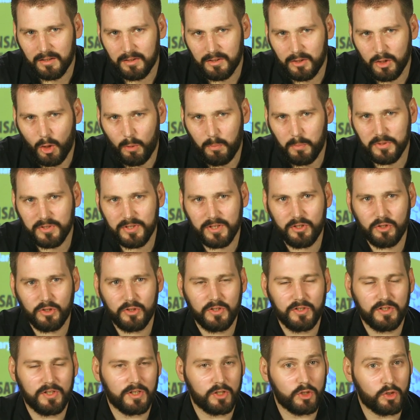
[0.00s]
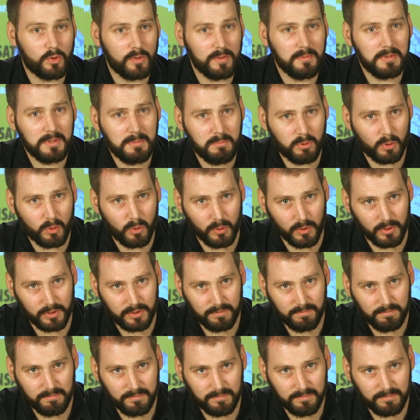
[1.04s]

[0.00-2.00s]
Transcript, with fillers: The opposition is extremely broad.